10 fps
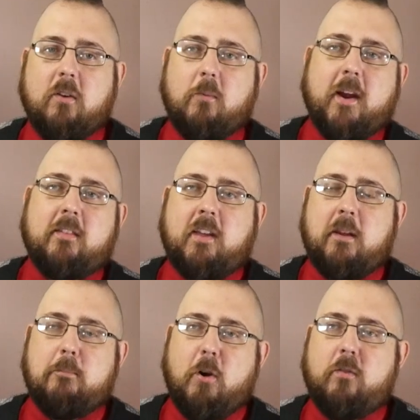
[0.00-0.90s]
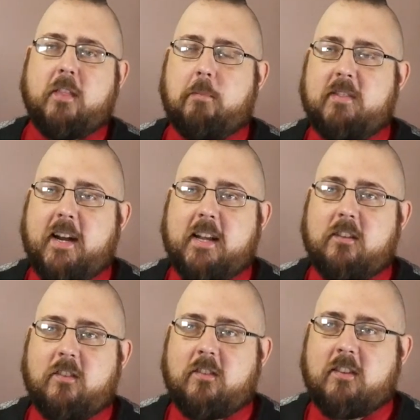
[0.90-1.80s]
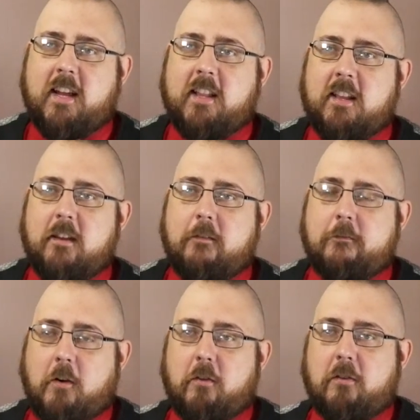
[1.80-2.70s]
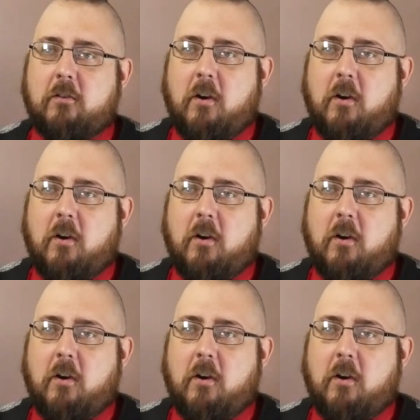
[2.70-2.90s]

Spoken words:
where they move the planet slightly further